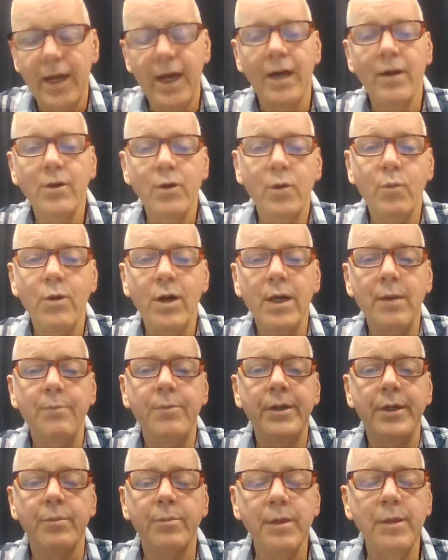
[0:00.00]
I don't know why he
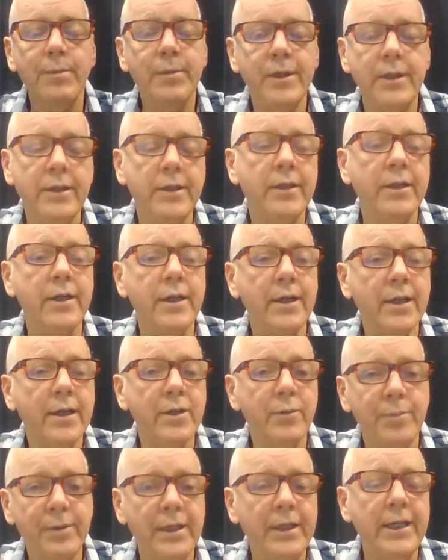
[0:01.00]
picked me, but he did,
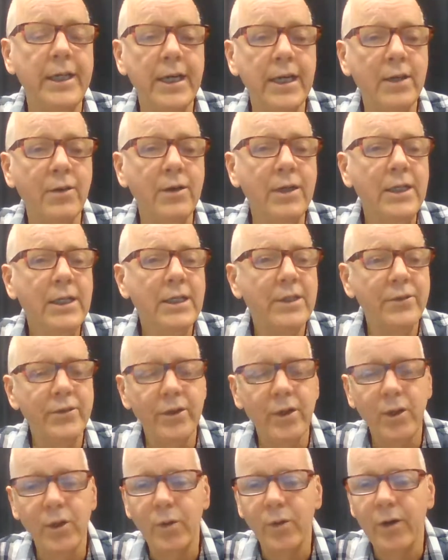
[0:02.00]
guys. But anyhow,
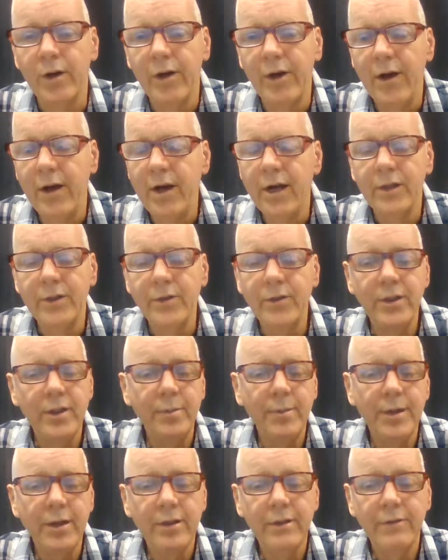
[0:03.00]
so tune
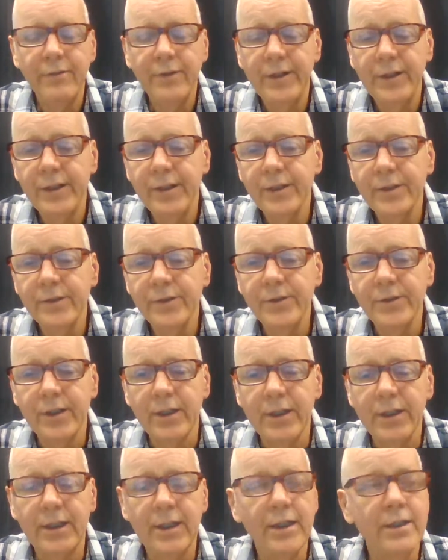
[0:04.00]
into my other videos.
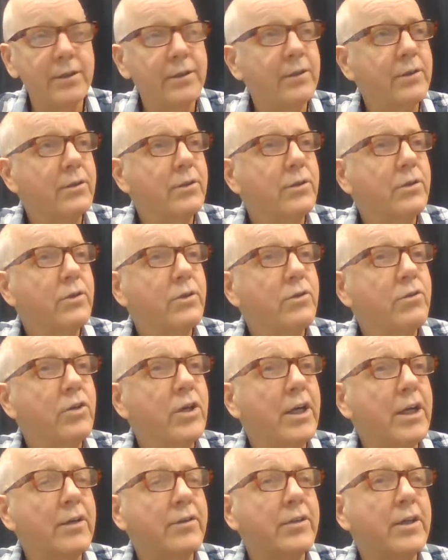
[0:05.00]

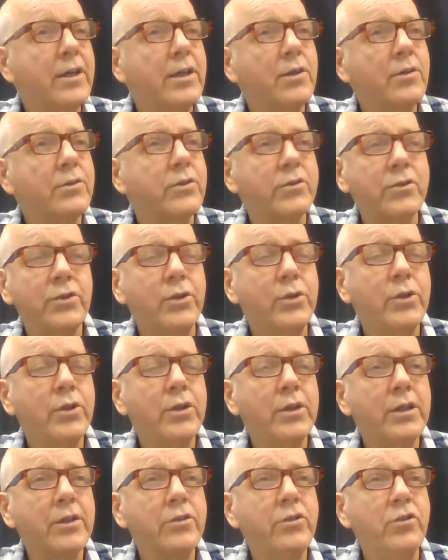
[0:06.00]
Check us out. Just
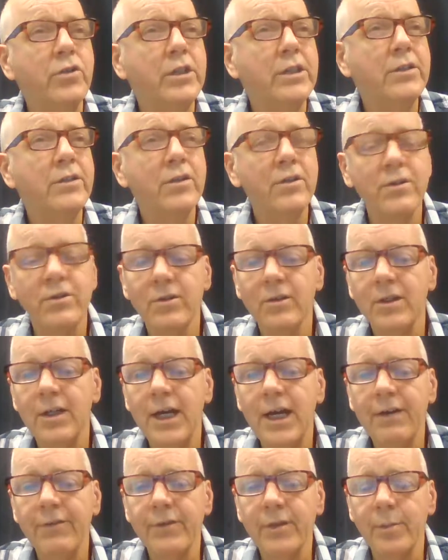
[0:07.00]
Google us. Jesus is
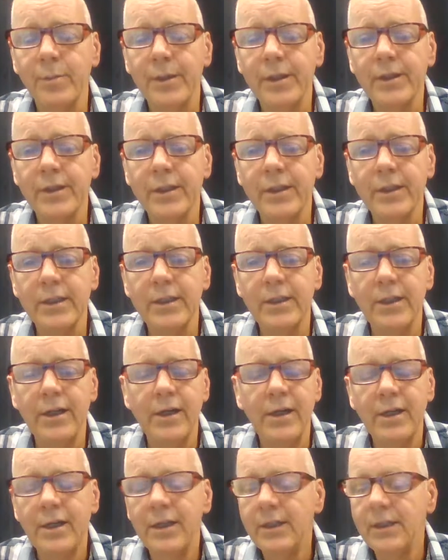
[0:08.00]
Alive in America.
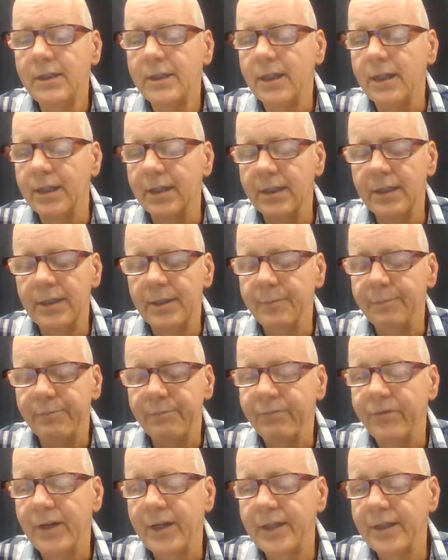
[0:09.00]

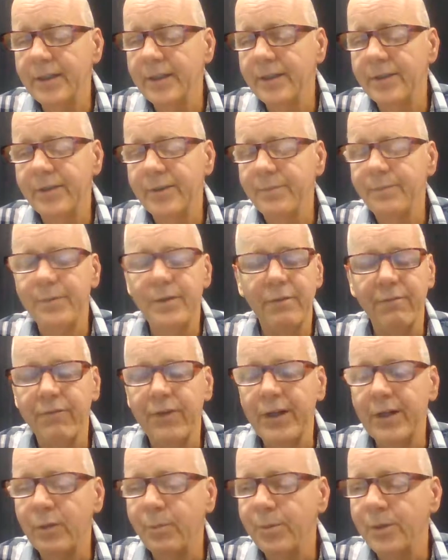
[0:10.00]
Find us.
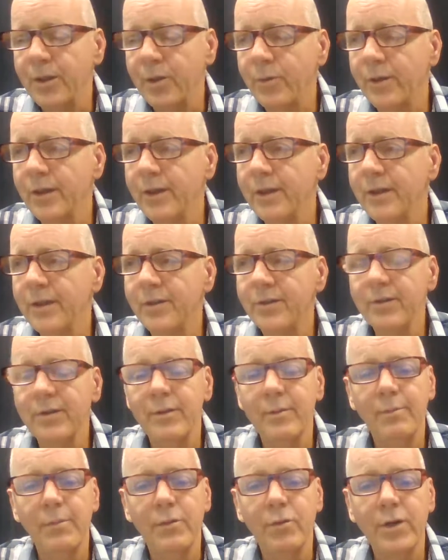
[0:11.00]
Facebook with us.
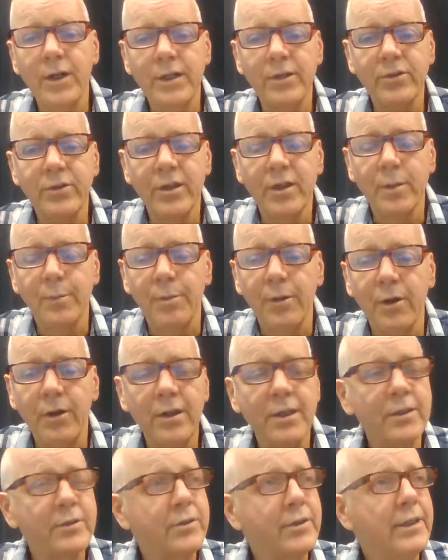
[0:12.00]
I'm trying to start a
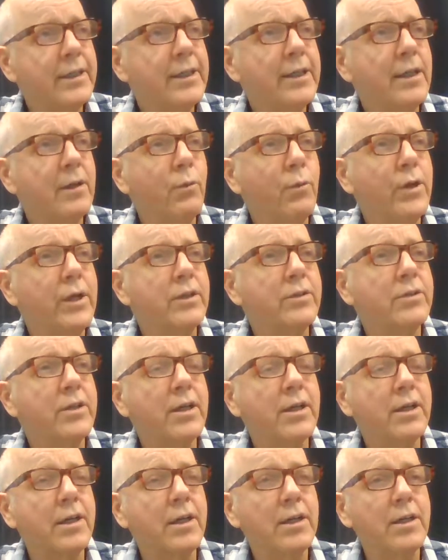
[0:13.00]
blog site on
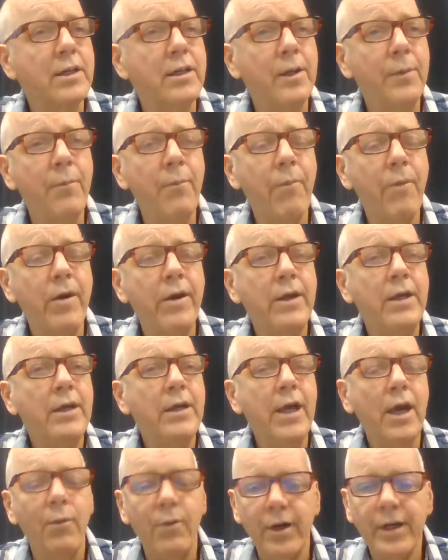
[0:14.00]
Wix.com.
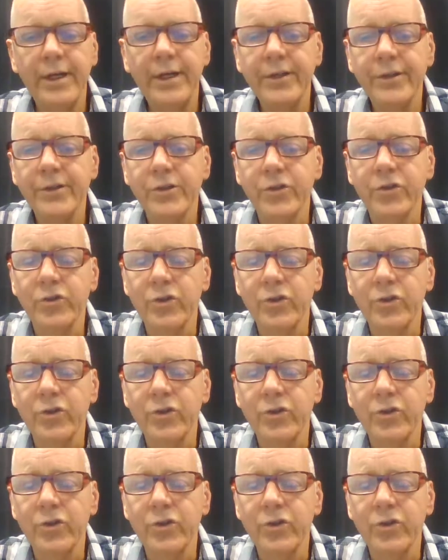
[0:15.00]
Want to hear your